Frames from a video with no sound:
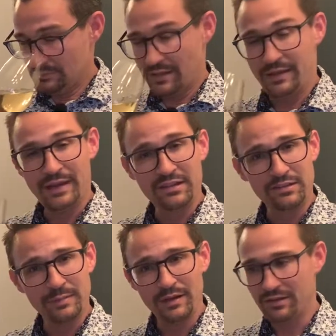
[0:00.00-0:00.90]
And that
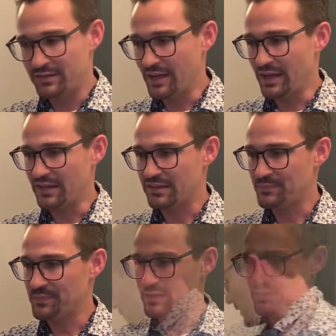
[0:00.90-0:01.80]
smells nice.
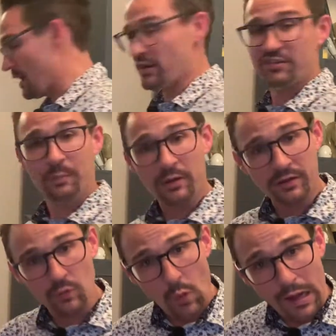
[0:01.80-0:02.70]
We got our
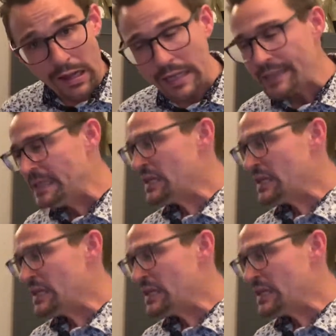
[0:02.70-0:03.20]
sparkling wine,